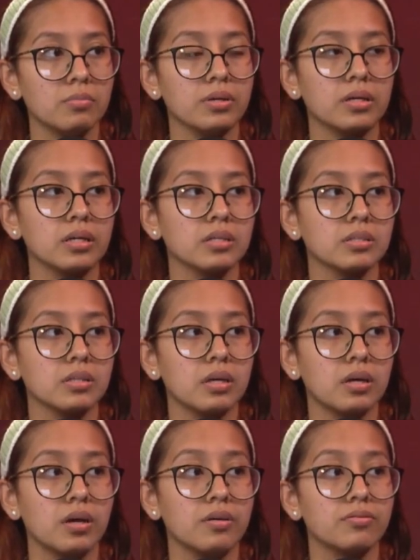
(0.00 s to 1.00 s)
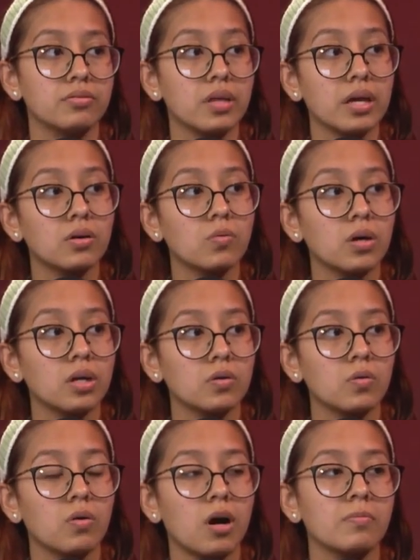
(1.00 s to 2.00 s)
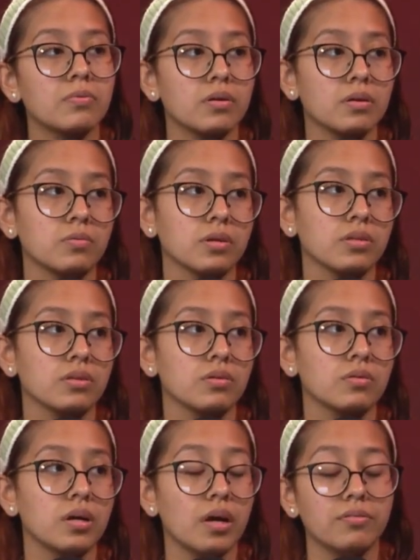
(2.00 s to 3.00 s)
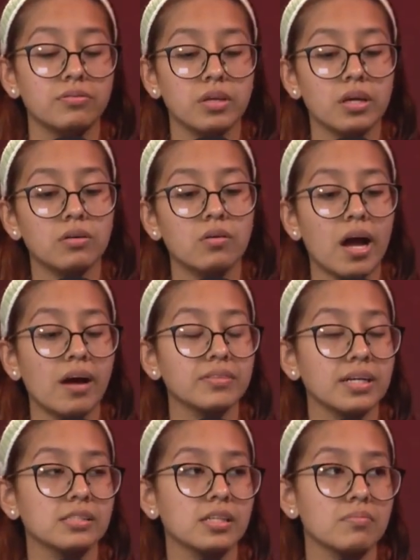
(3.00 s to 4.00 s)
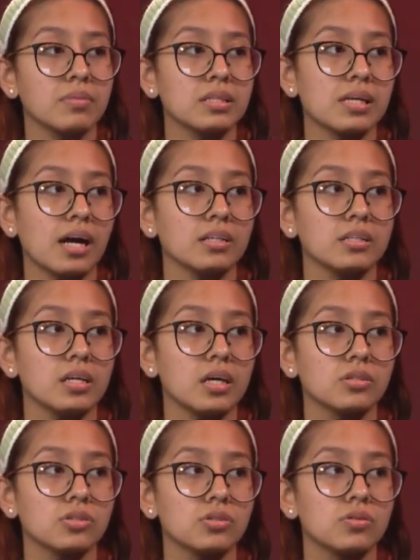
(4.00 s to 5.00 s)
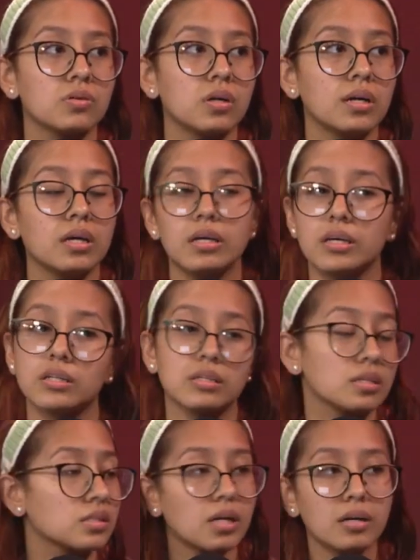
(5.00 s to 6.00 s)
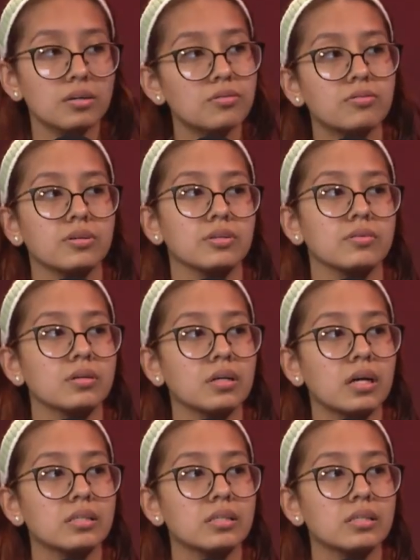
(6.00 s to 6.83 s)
Because if they don't want to cooperate with you, if they don't have that same mentality as you, it, it's not good for you.